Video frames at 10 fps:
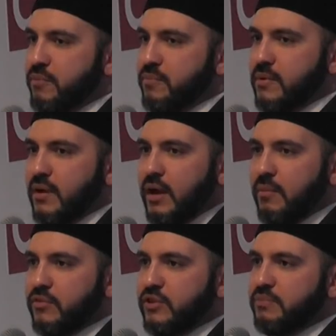
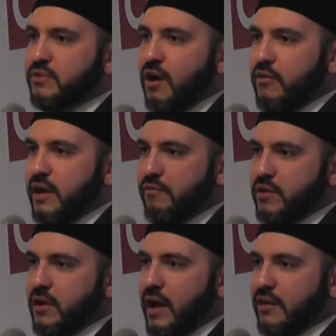from sub-Saharan
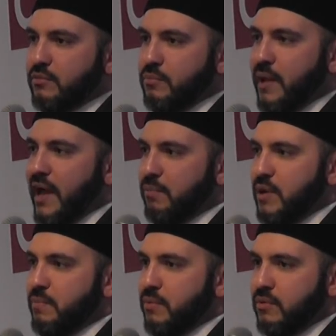Africa as black
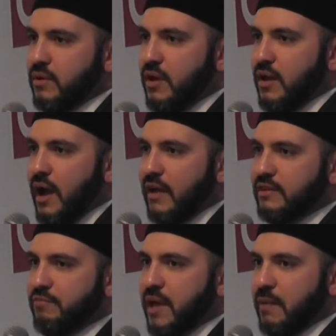people,
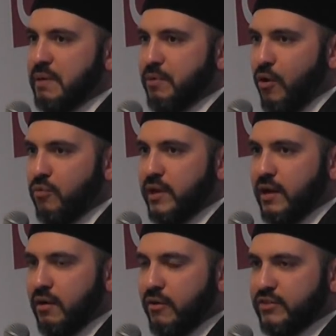as if black people only
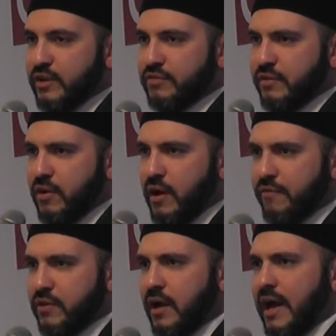are in sub-Saharan
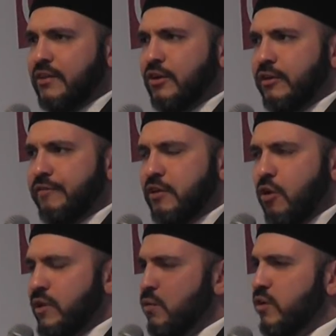Africa, and if they're
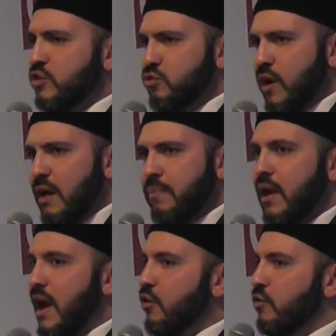only one tribe
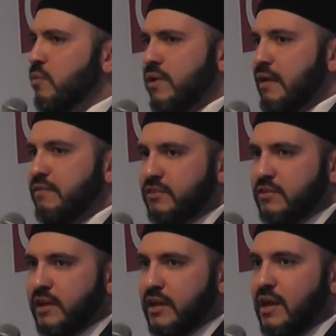and only one
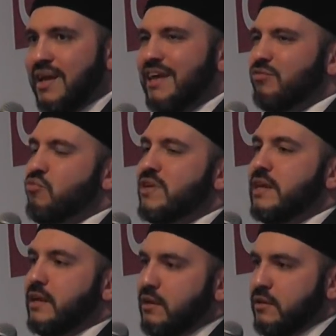ethnicity, is
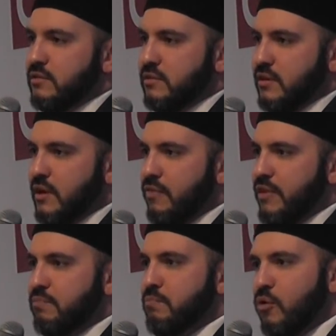ridiculous.
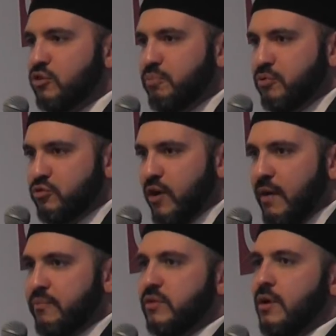There's multiple
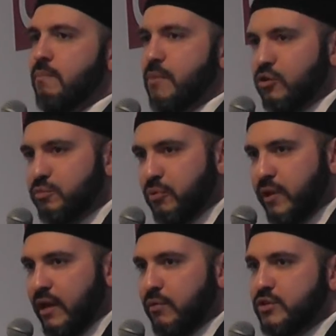tribes, multiple
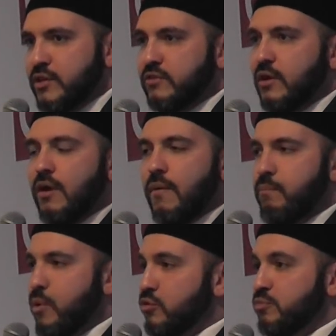languages,
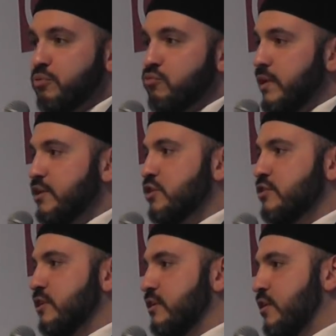multiple
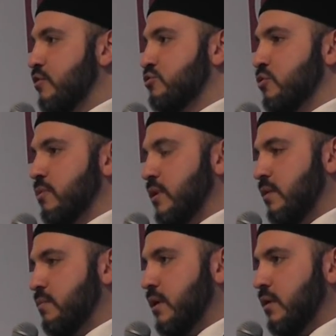religions and cultural
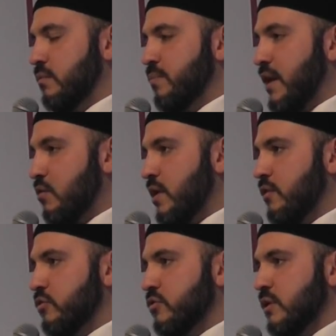
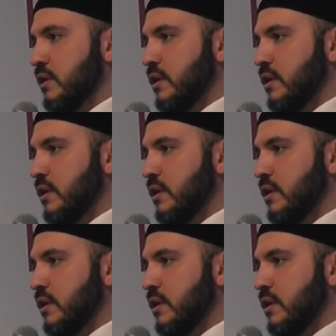backgrounds,